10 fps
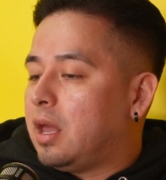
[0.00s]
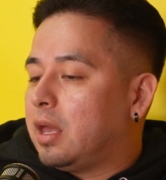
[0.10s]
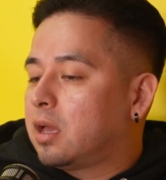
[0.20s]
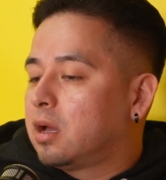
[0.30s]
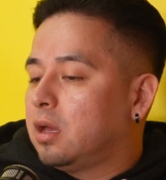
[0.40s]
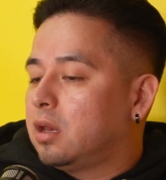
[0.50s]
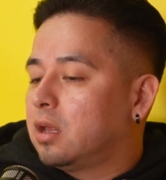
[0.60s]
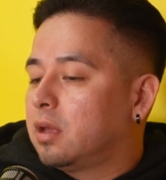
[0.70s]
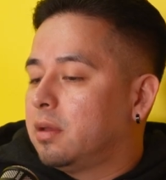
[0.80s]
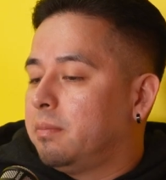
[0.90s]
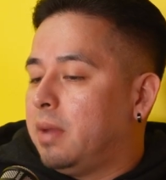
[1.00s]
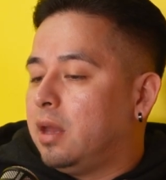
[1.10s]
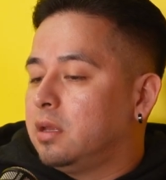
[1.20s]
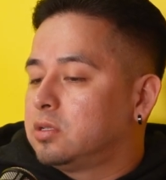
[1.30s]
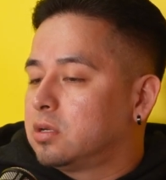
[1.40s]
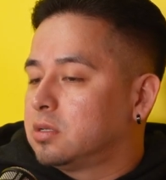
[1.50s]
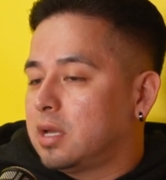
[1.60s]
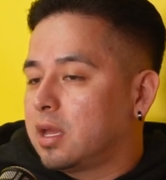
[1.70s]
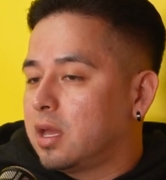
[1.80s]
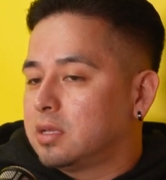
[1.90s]
like good managers,
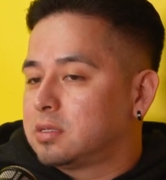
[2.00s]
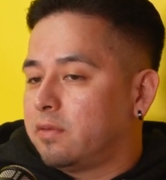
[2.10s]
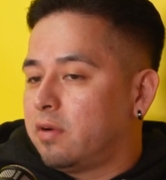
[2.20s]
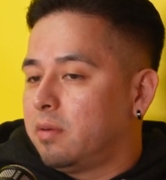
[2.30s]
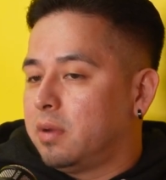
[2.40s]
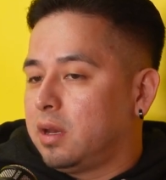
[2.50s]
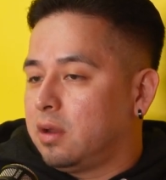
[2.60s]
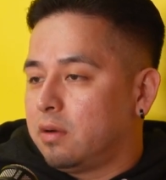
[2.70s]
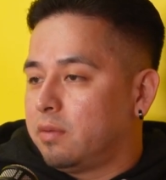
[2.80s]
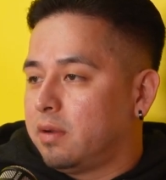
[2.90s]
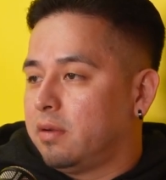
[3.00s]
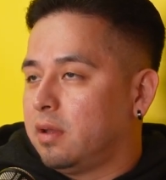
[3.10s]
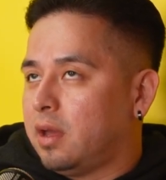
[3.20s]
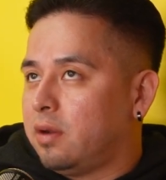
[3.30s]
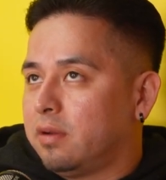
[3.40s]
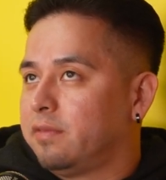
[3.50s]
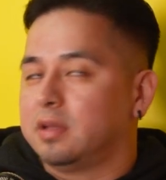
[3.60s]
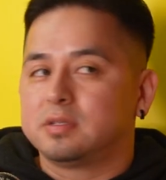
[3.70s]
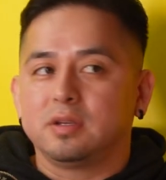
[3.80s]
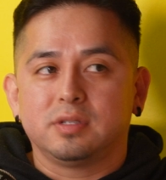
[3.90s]
I guess, of our money or whatever. I don't know if
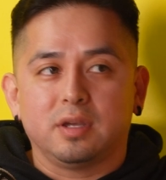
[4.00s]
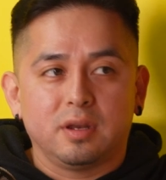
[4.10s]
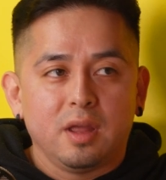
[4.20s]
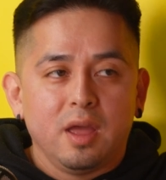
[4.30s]
that's how you say it,